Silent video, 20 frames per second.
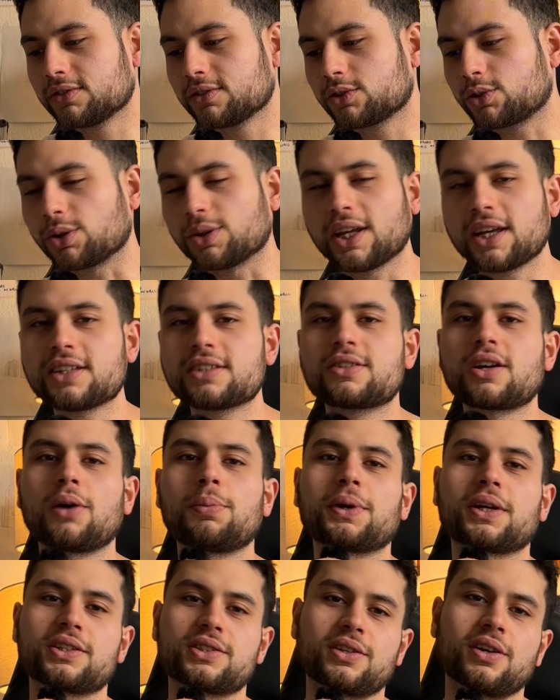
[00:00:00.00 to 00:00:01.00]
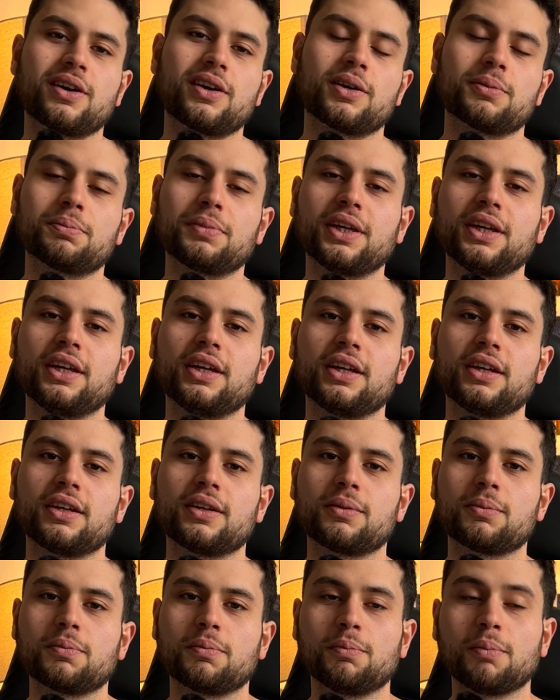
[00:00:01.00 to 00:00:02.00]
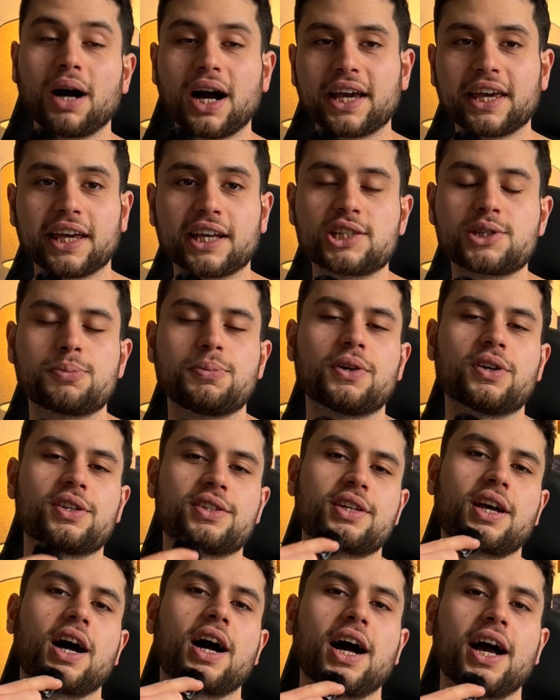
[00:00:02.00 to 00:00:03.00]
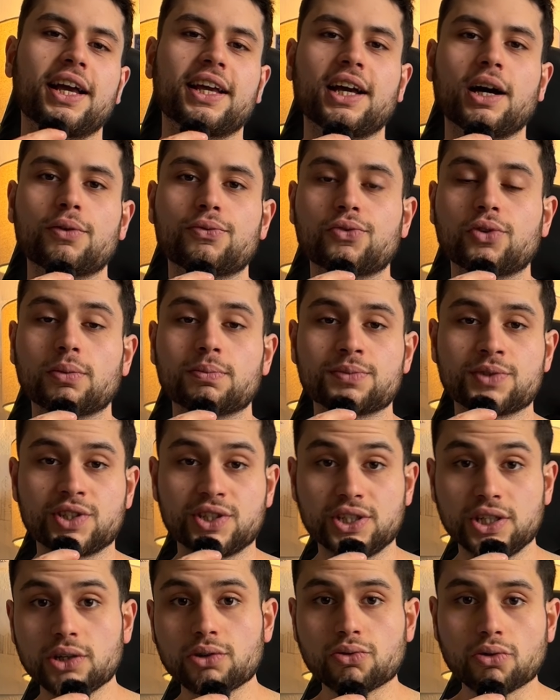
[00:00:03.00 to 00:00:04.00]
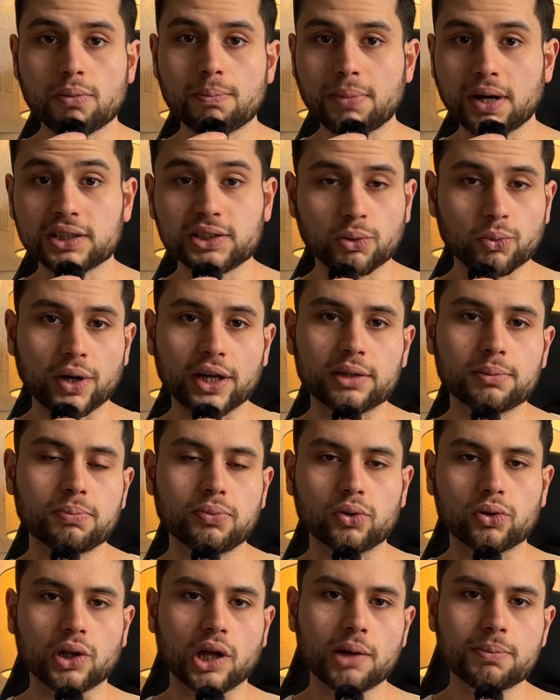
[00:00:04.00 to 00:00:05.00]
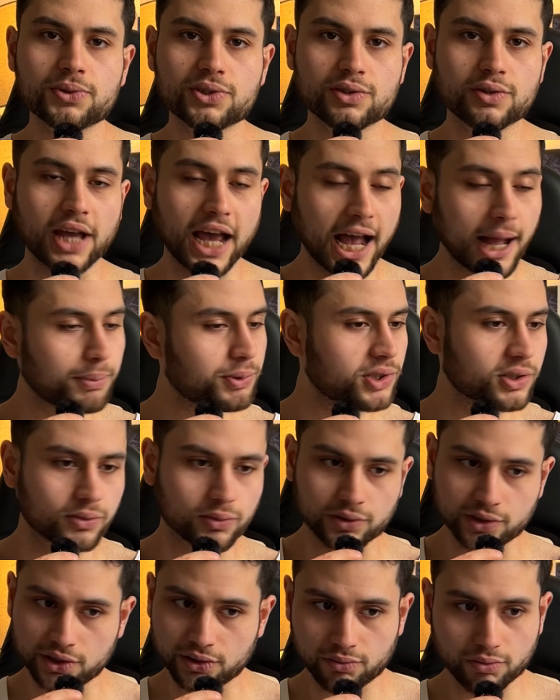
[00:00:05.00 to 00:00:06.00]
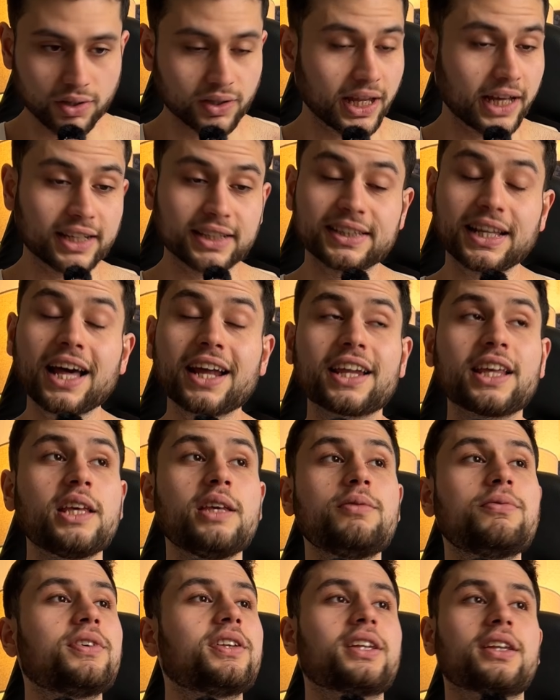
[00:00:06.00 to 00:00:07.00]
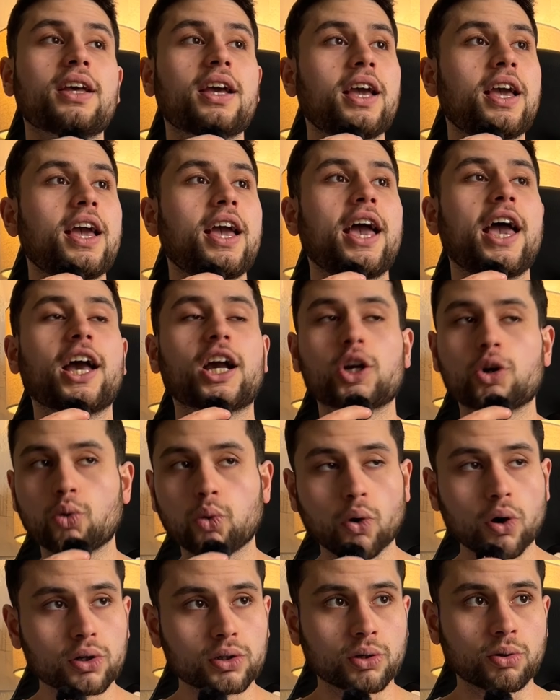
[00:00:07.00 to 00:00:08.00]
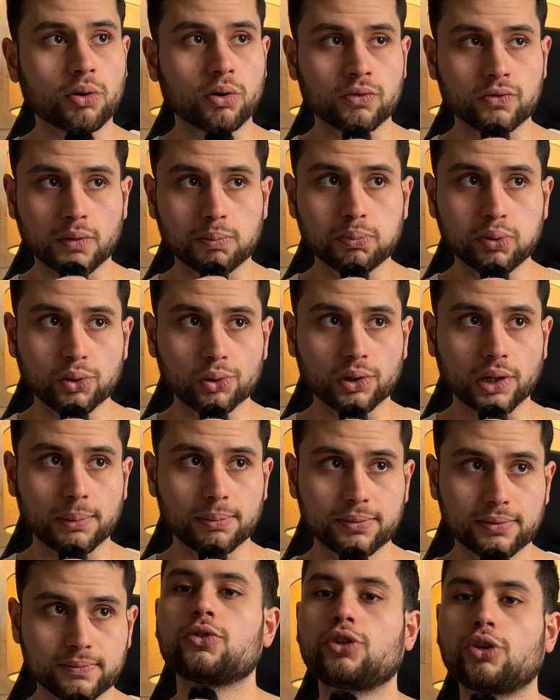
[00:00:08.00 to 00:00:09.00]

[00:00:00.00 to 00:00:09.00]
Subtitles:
Today's topic is gonna be my experience, how I got from zero body weight pull-ups, absolutely like not even a quarter of a pull-up,